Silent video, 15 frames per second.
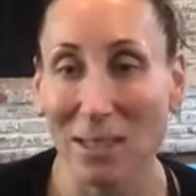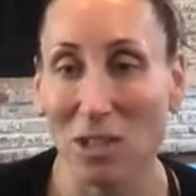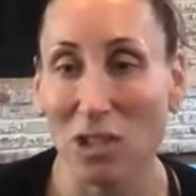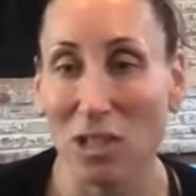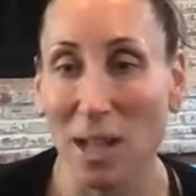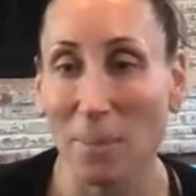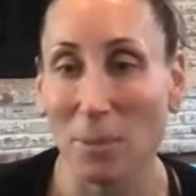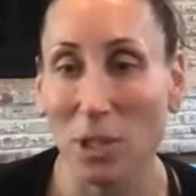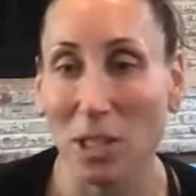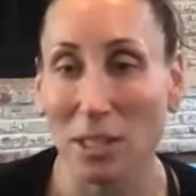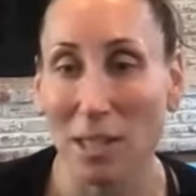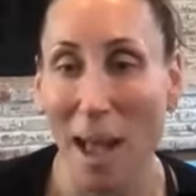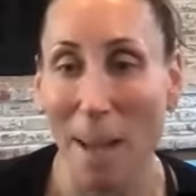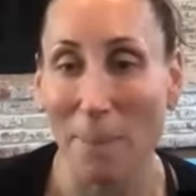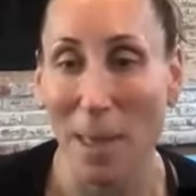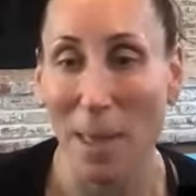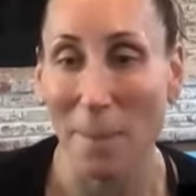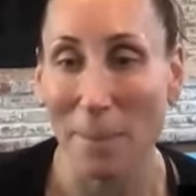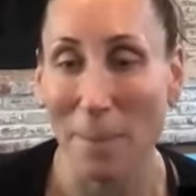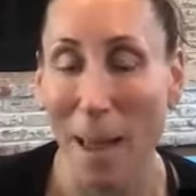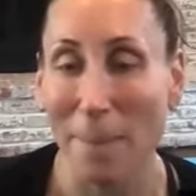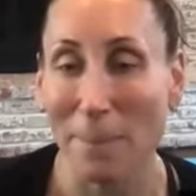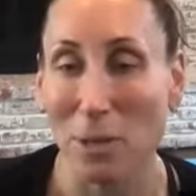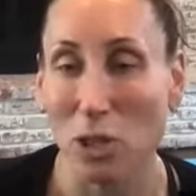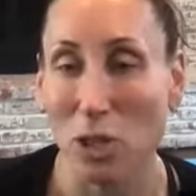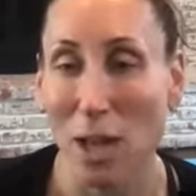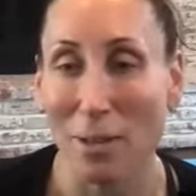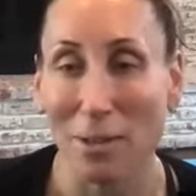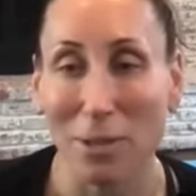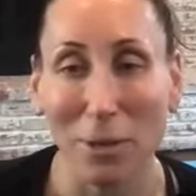So just come to the top of that mat,
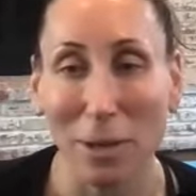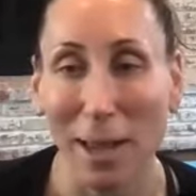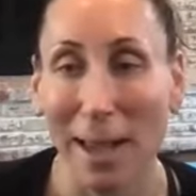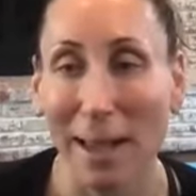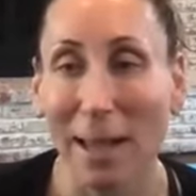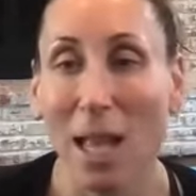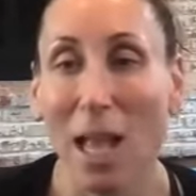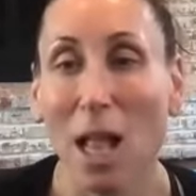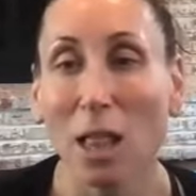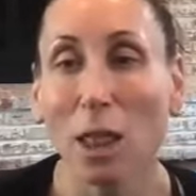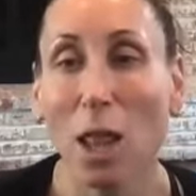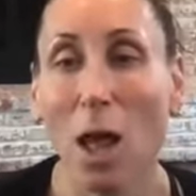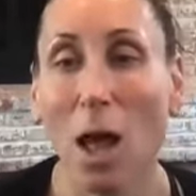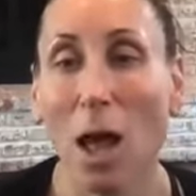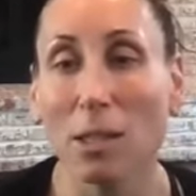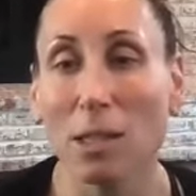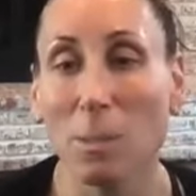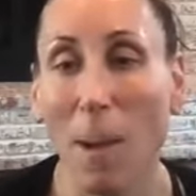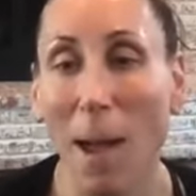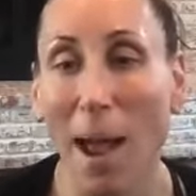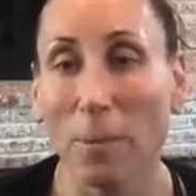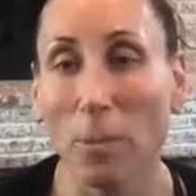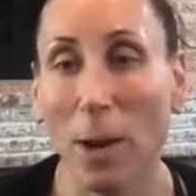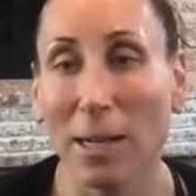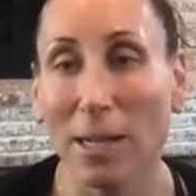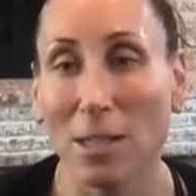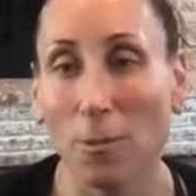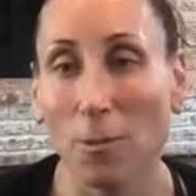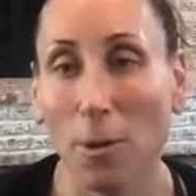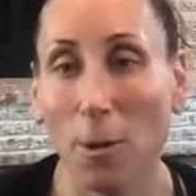Michelle. It's okay. Long spine, weight
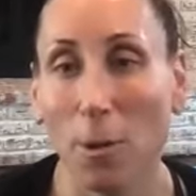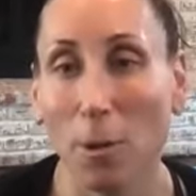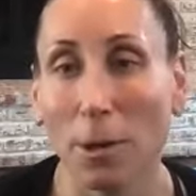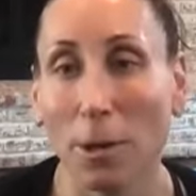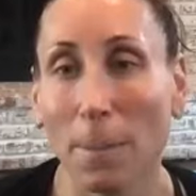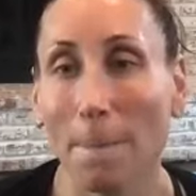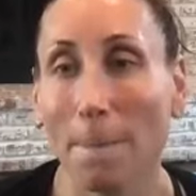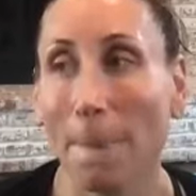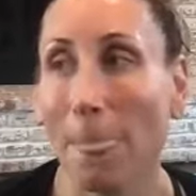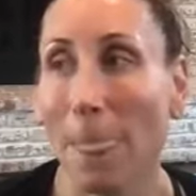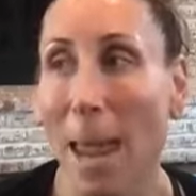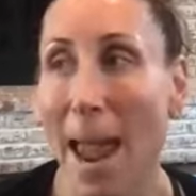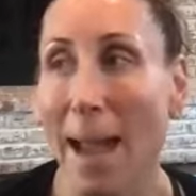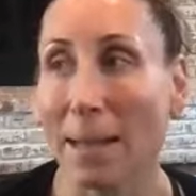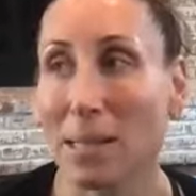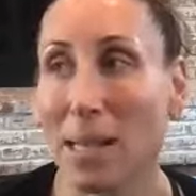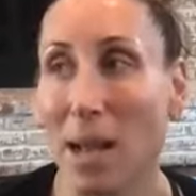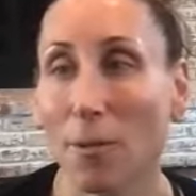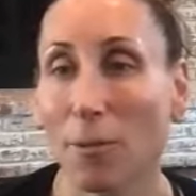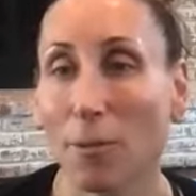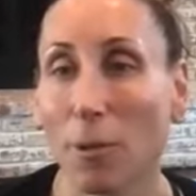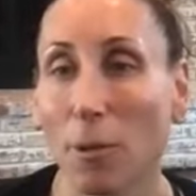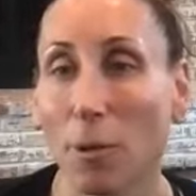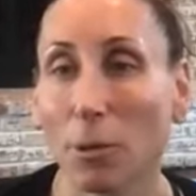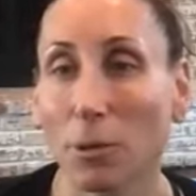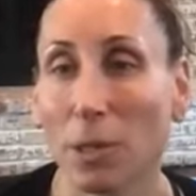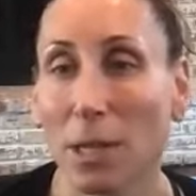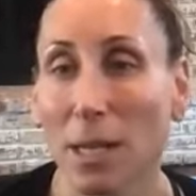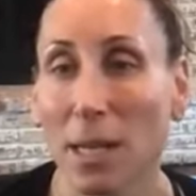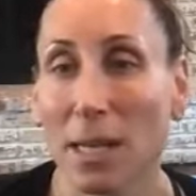is forward. Exhale,
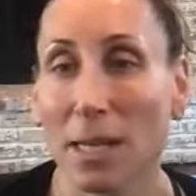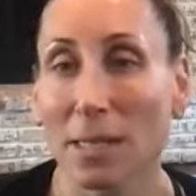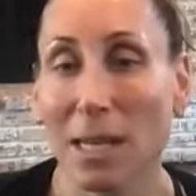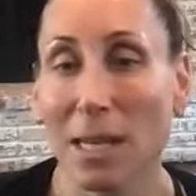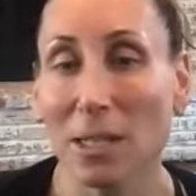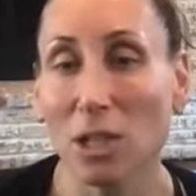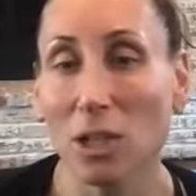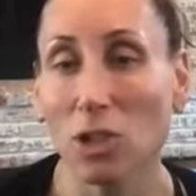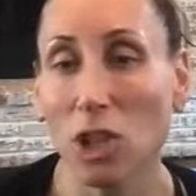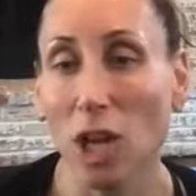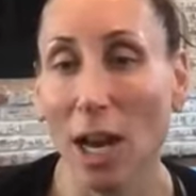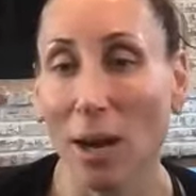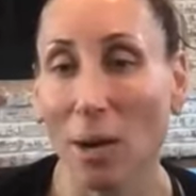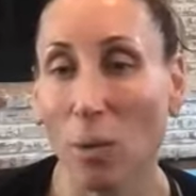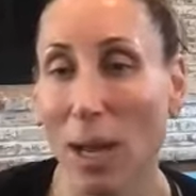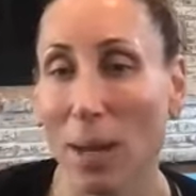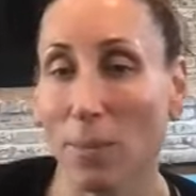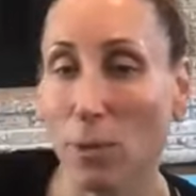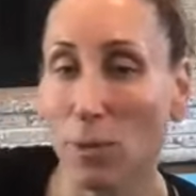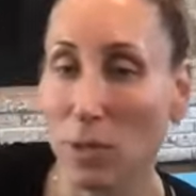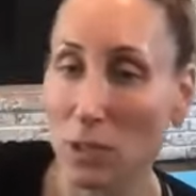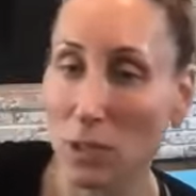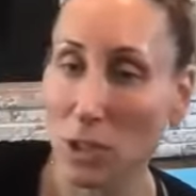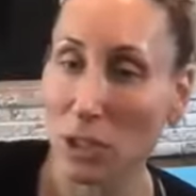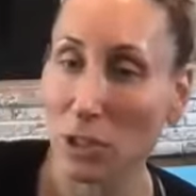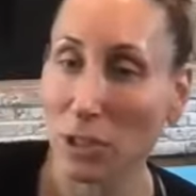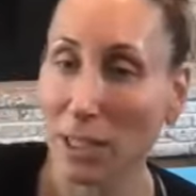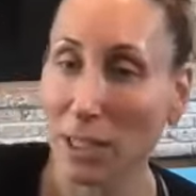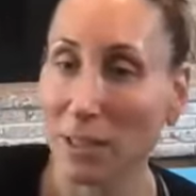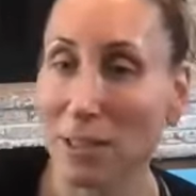fold. Sit into chair. Weight moves into
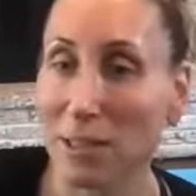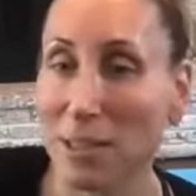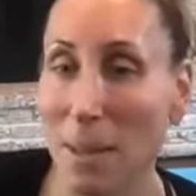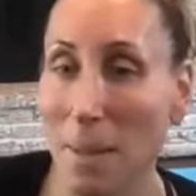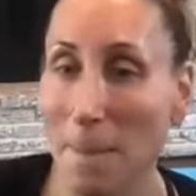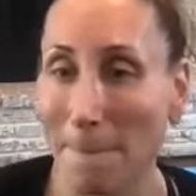your heels.